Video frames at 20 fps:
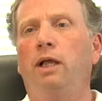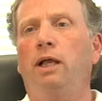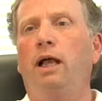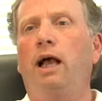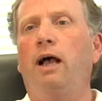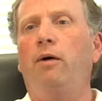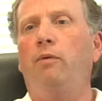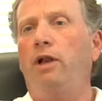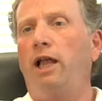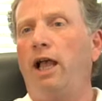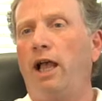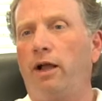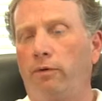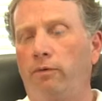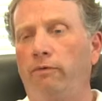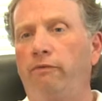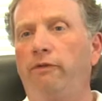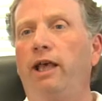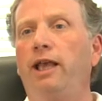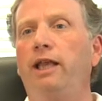I would
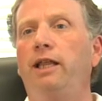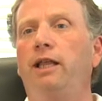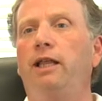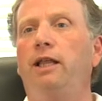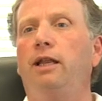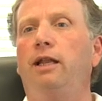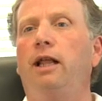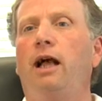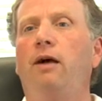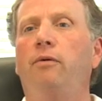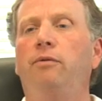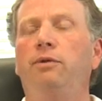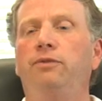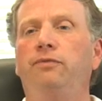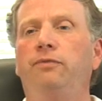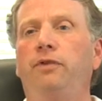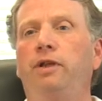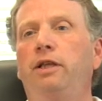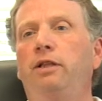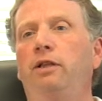aggravate it, I was
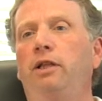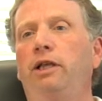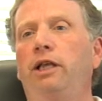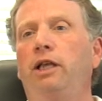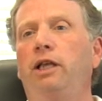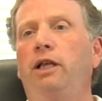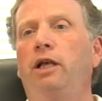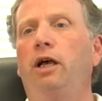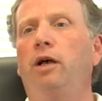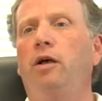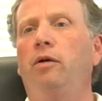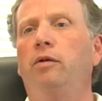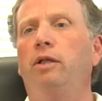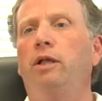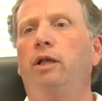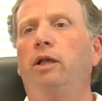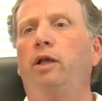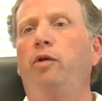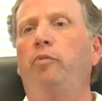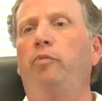feeling
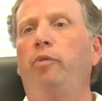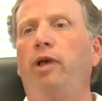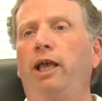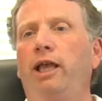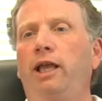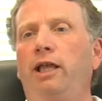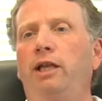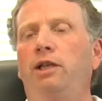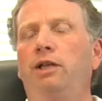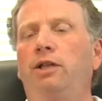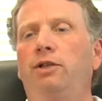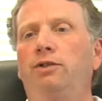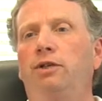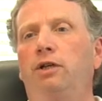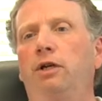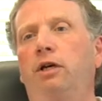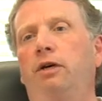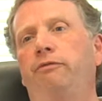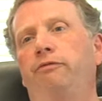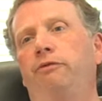pain and
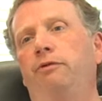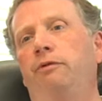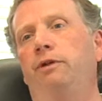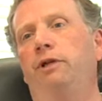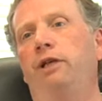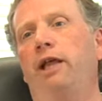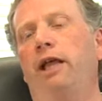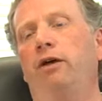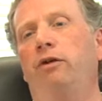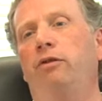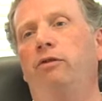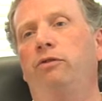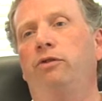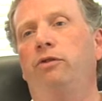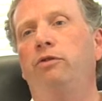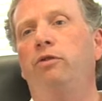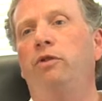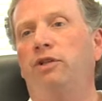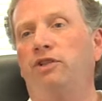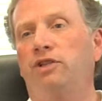discomfort down
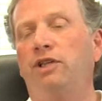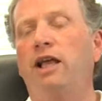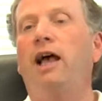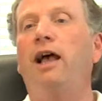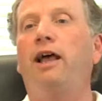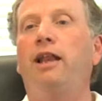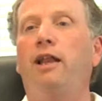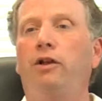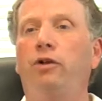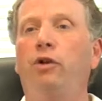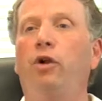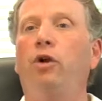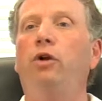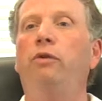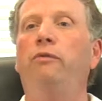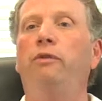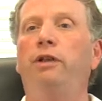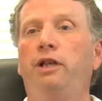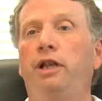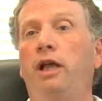through the sciatic
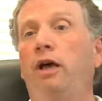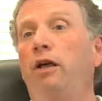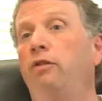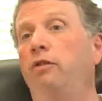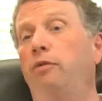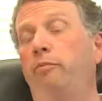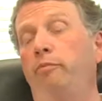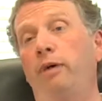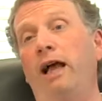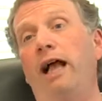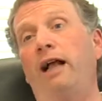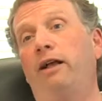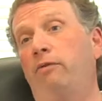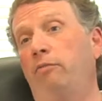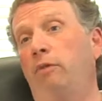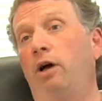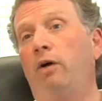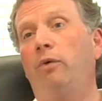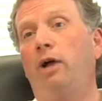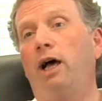nerve and down the back
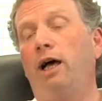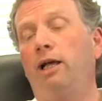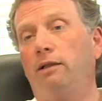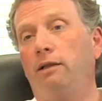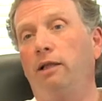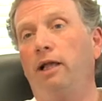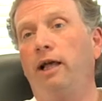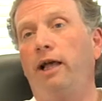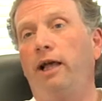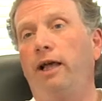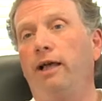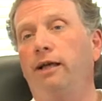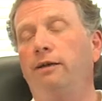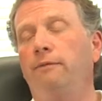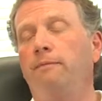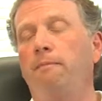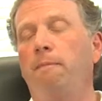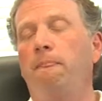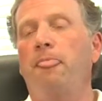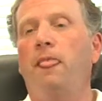of my right leg.
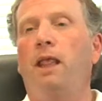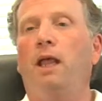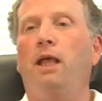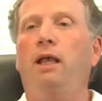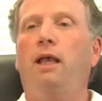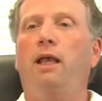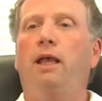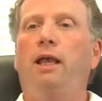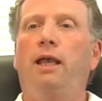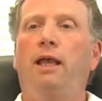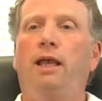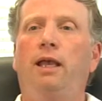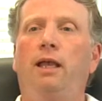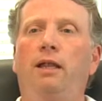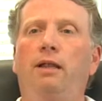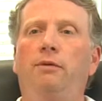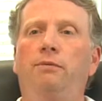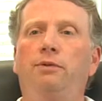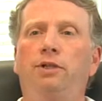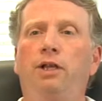
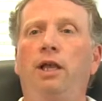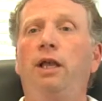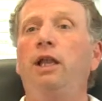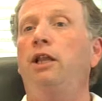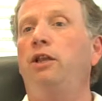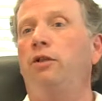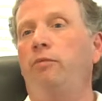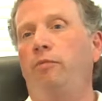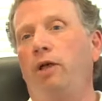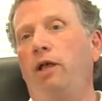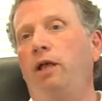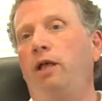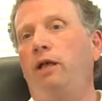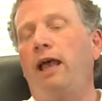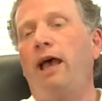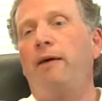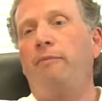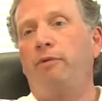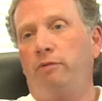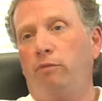And it was getting to
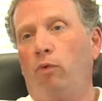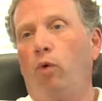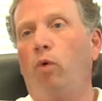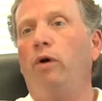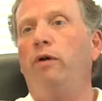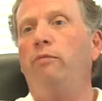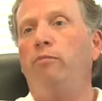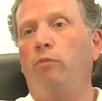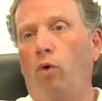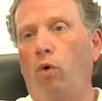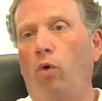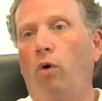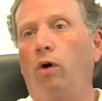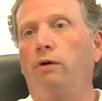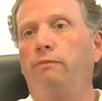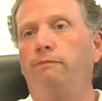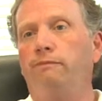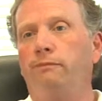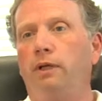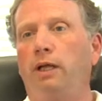happen more and
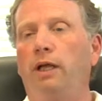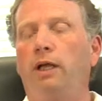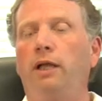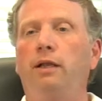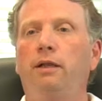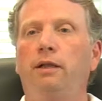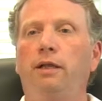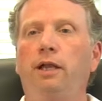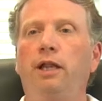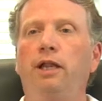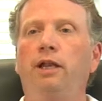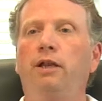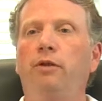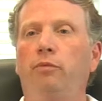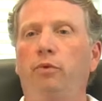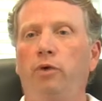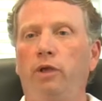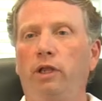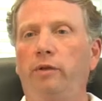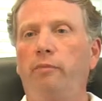more and getting to
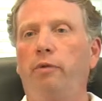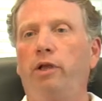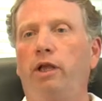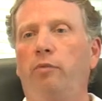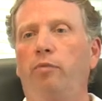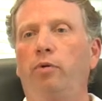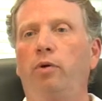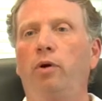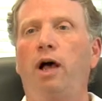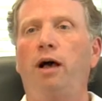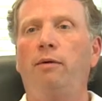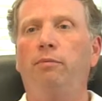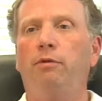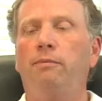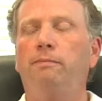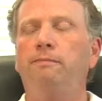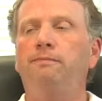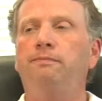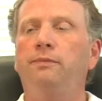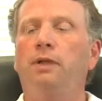really be a problem.